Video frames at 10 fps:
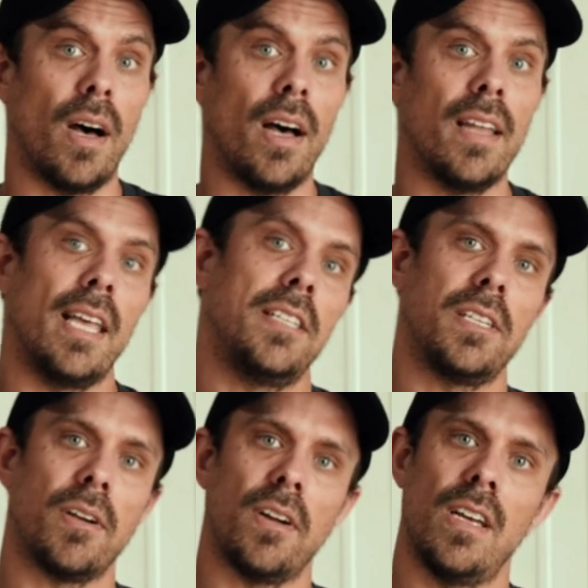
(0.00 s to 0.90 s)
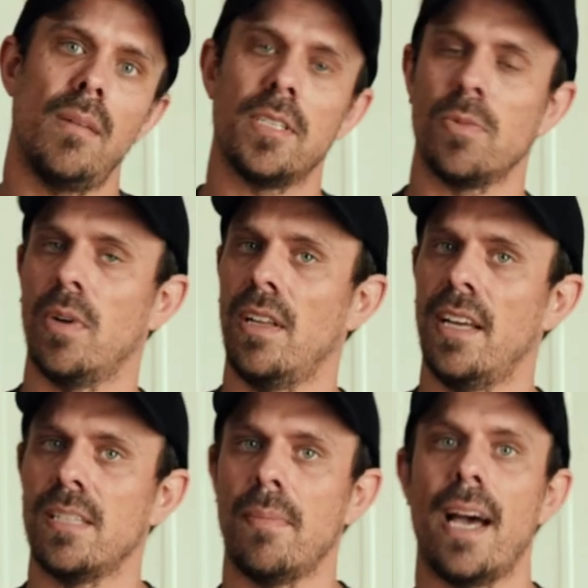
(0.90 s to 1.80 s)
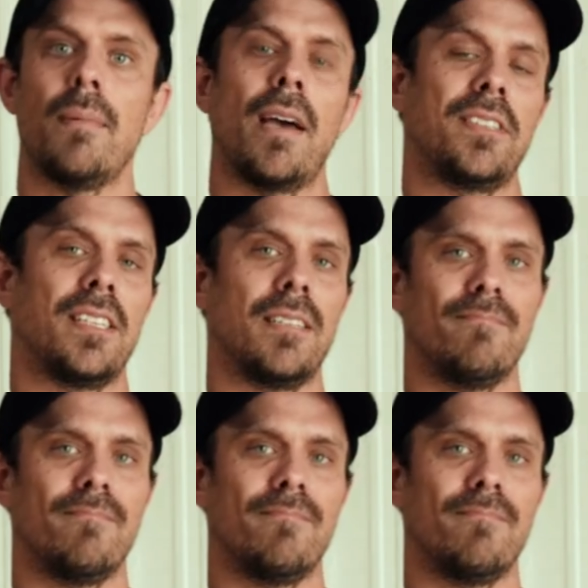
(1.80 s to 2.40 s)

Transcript: on Instagram as well as Matheson.